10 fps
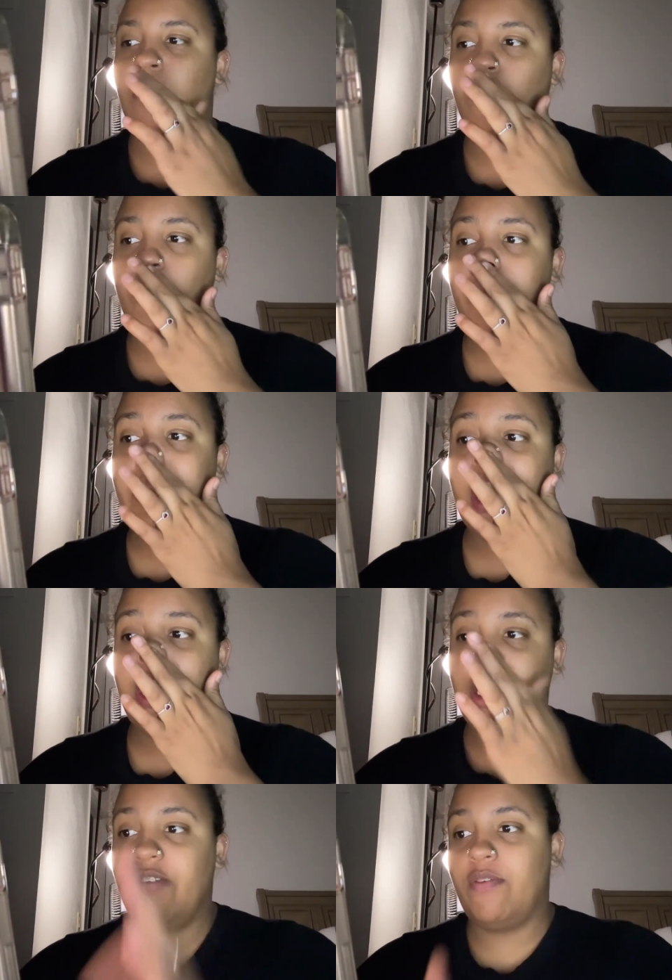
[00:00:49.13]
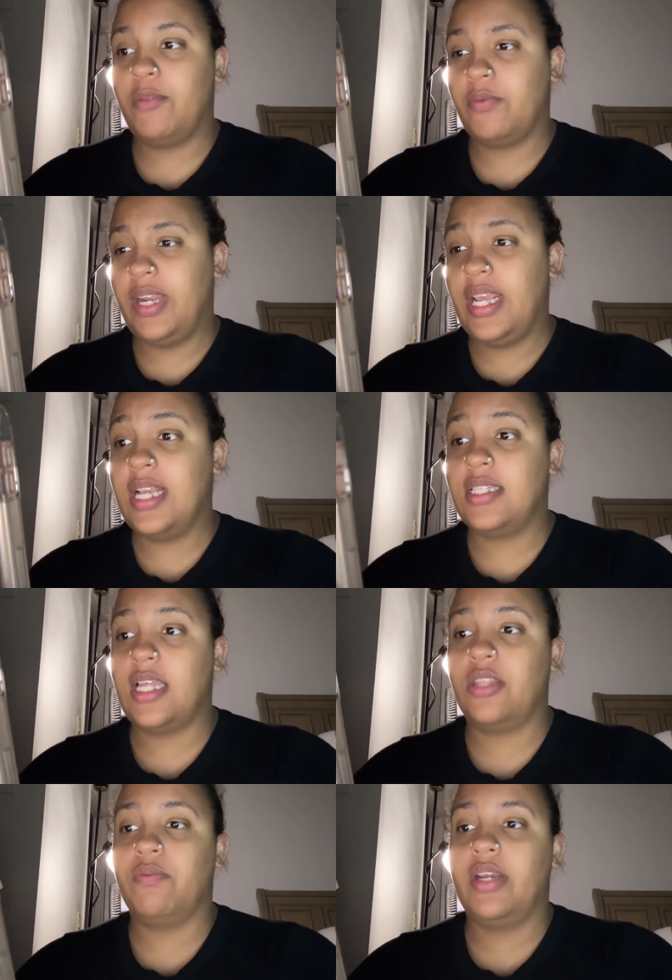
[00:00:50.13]
One big idea from the reading is
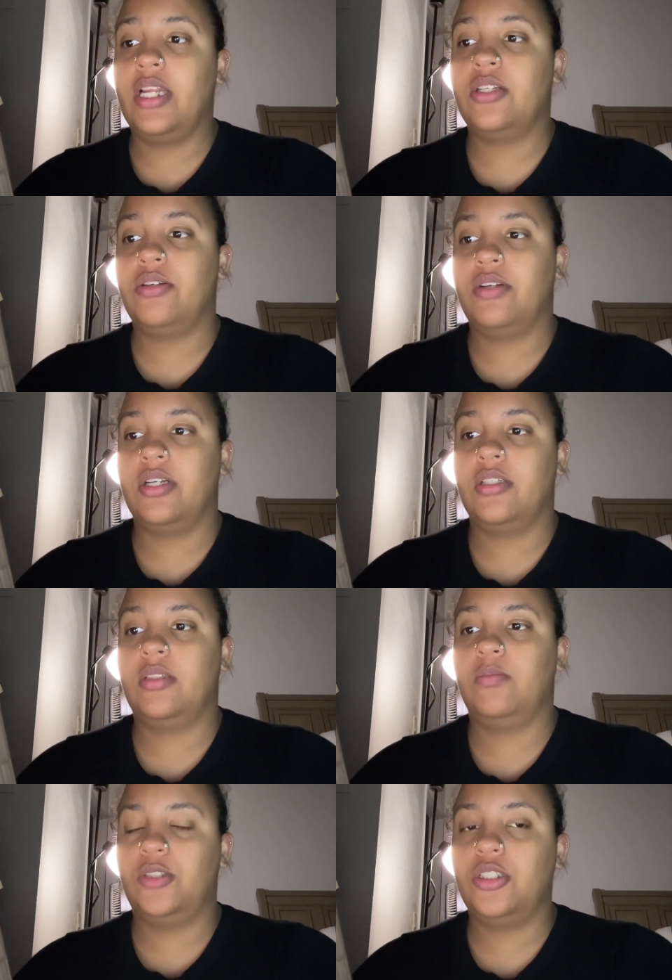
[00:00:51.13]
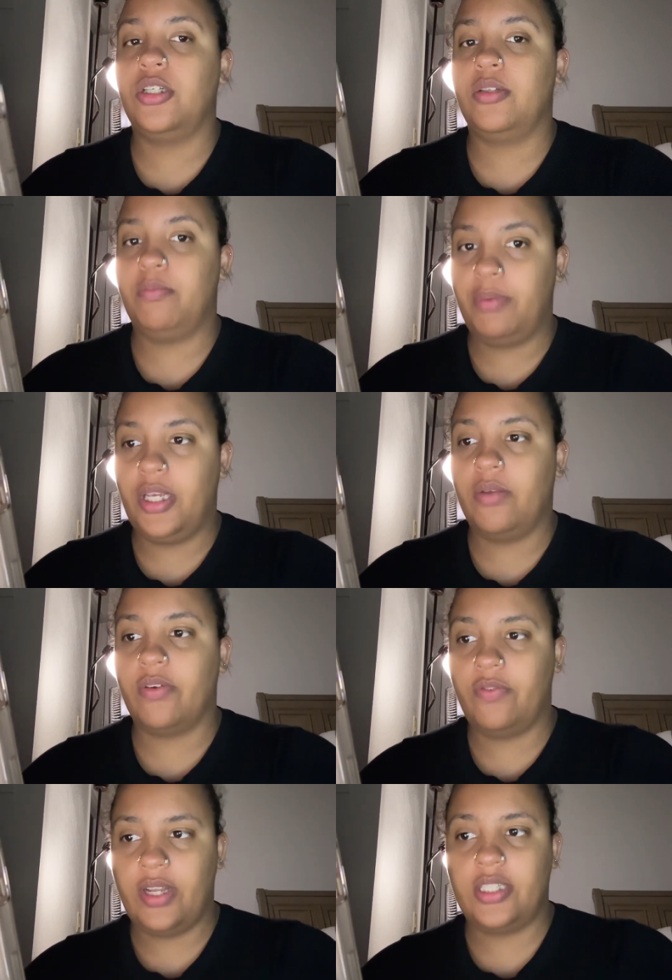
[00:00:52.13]
that the reading tutors should be
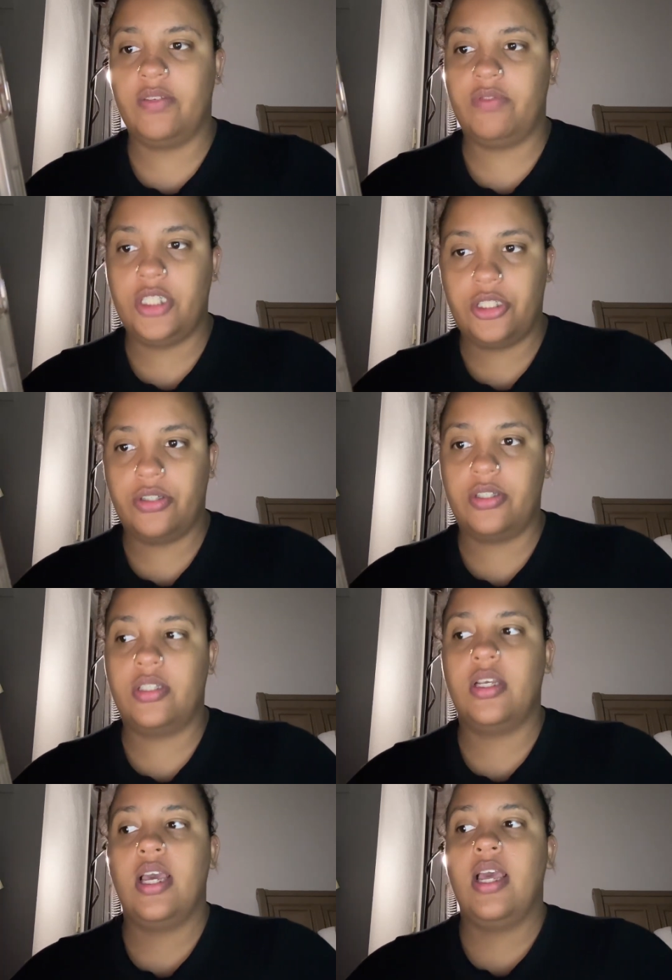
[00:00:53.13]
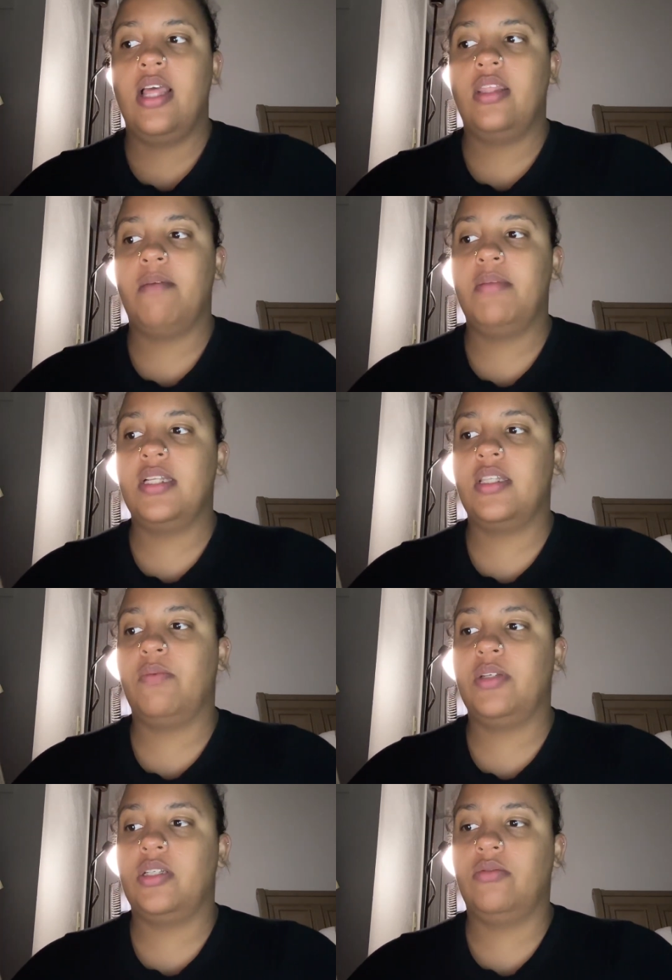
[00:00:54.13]
reflective teachers. That means that
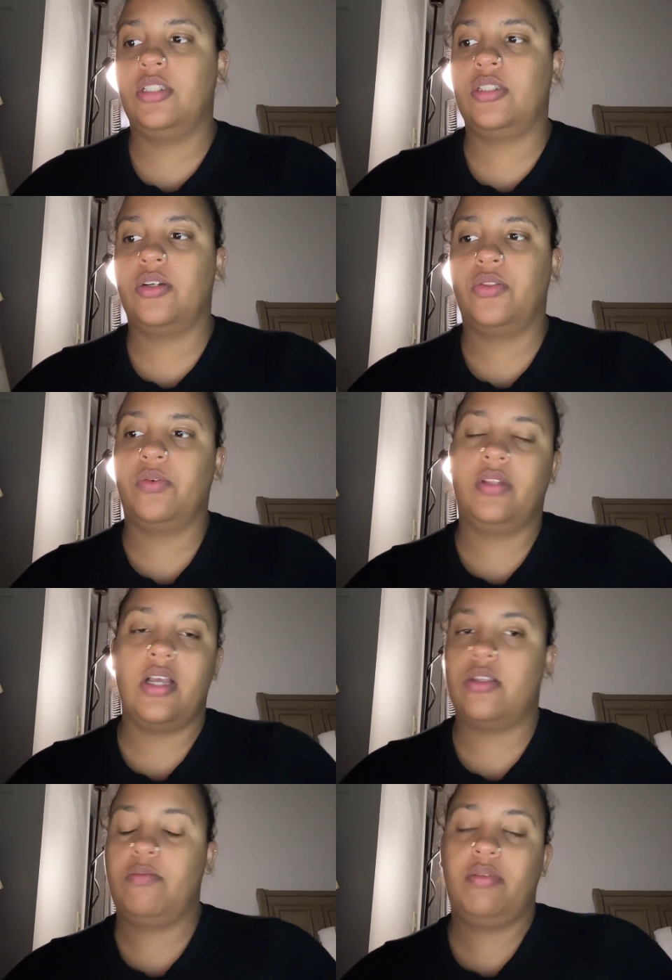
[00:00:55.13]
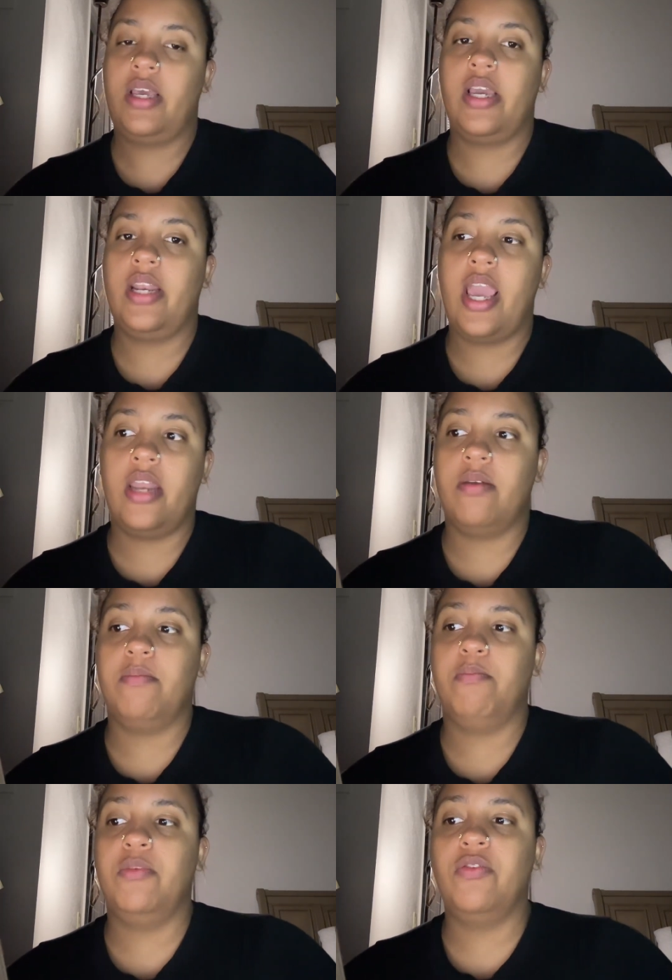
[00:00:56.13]
we don't just go through a lesson plan
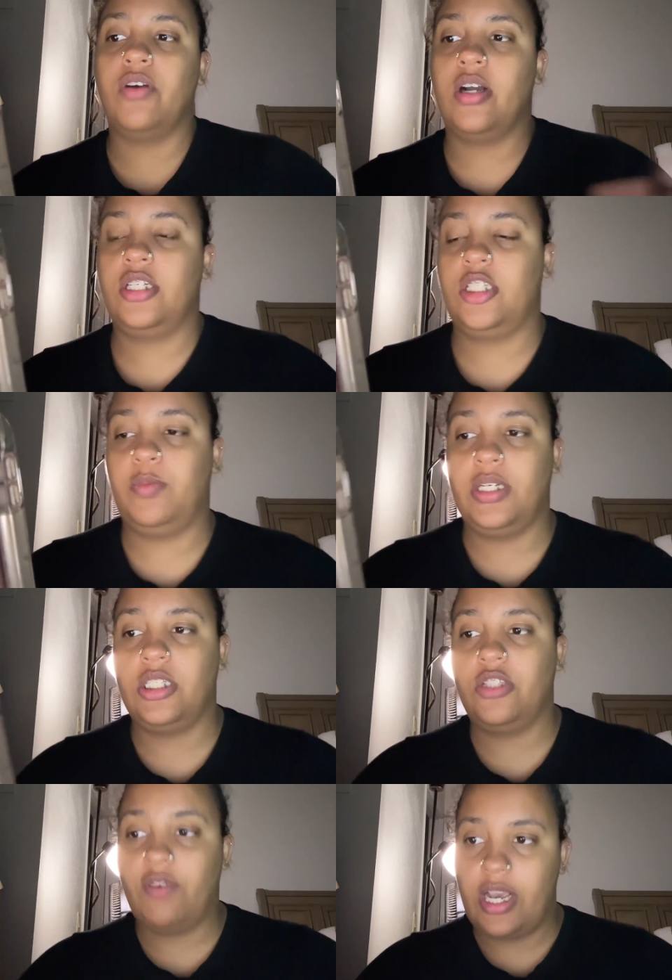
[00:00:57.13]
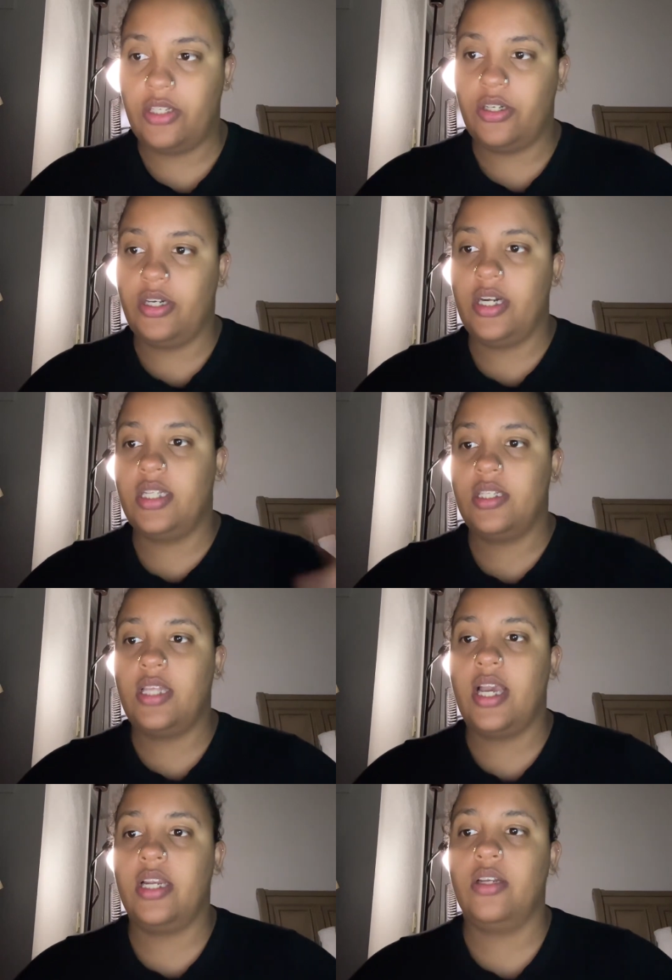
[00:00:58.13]
and move on just because it's faster.
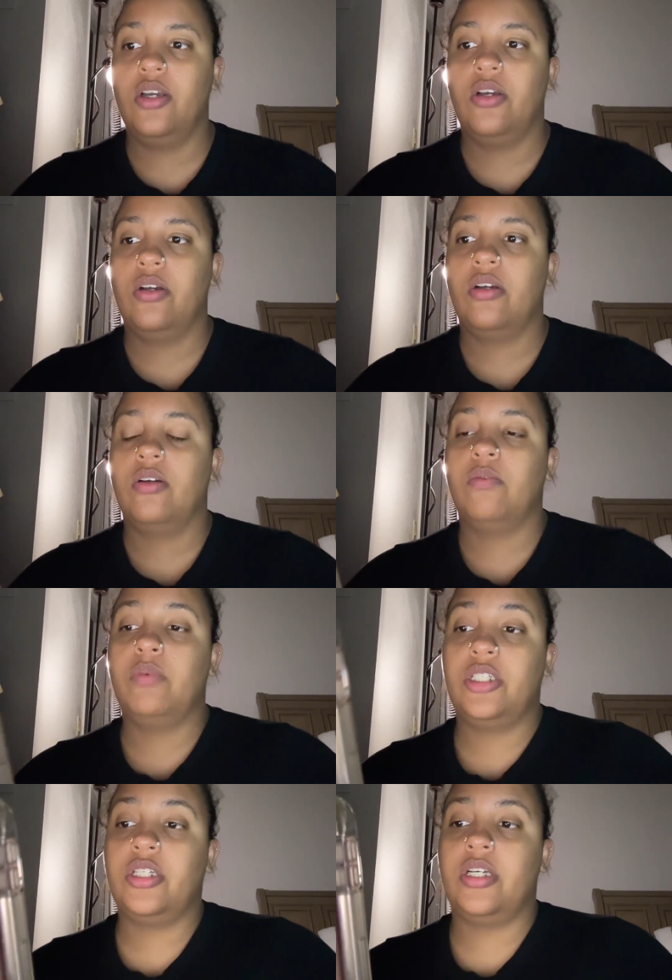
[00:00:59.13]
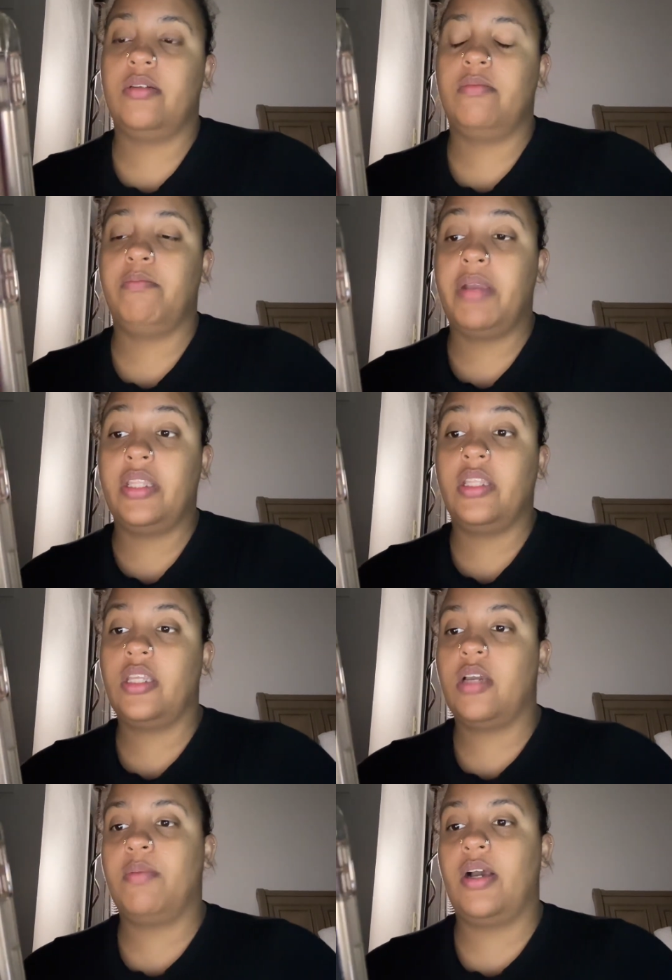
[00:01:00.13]
Instead, we should mainly
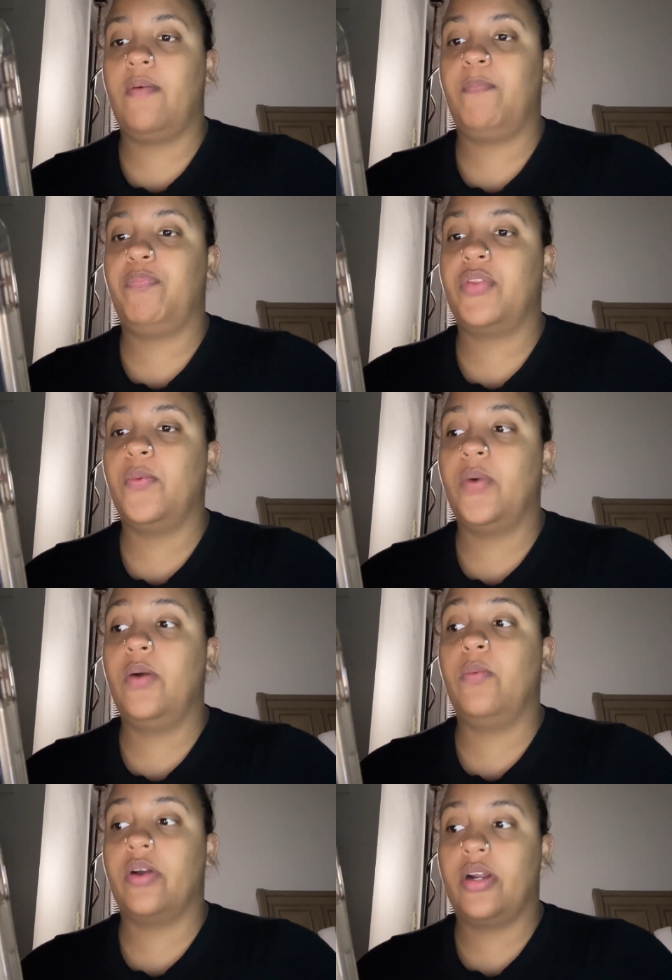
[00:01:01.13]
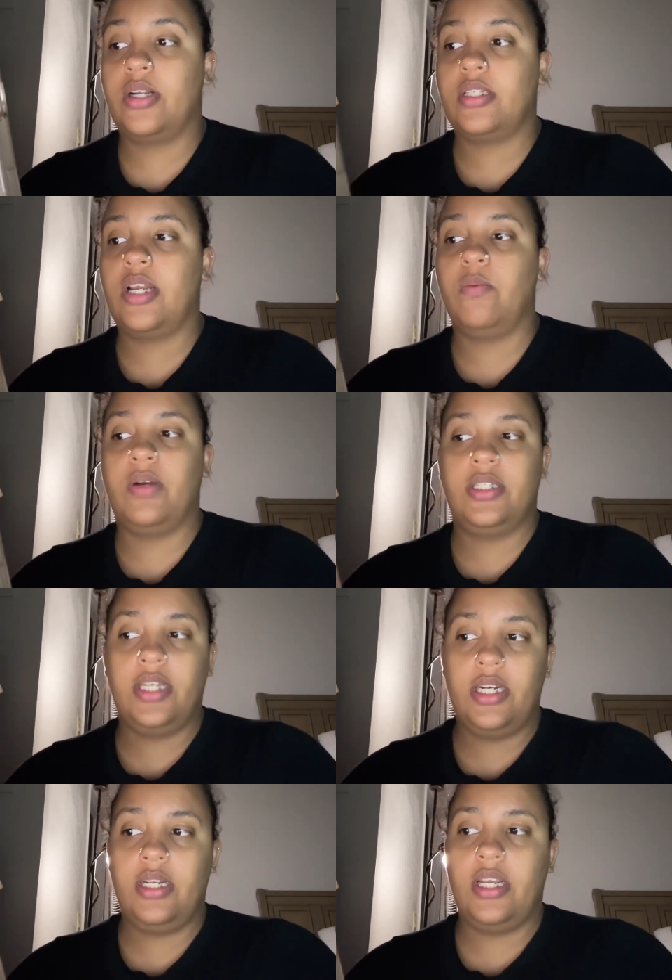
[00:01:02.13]
think about what worked and what
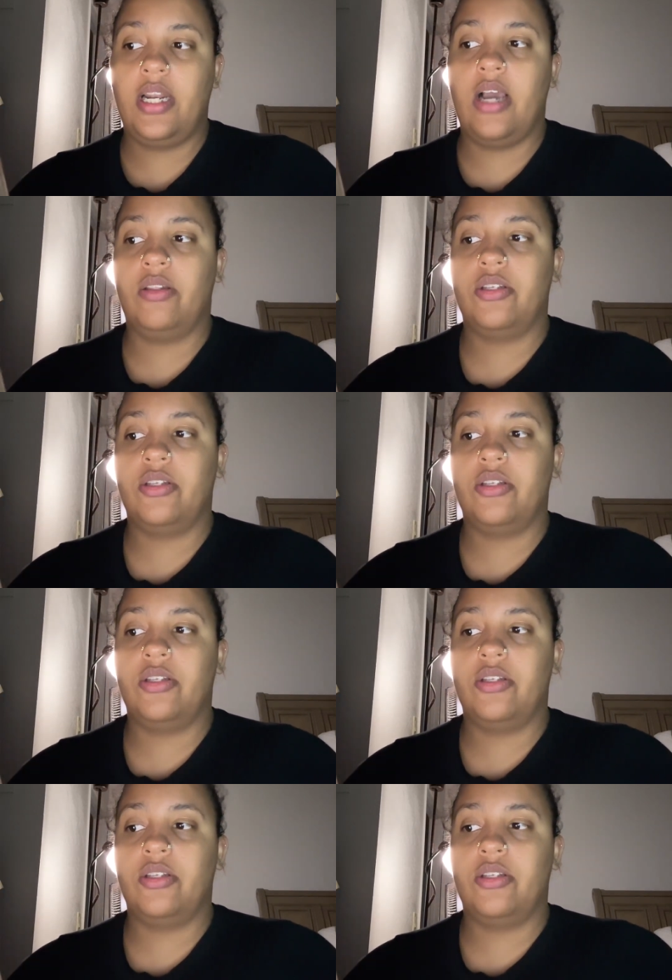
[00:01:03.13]
didn't and how the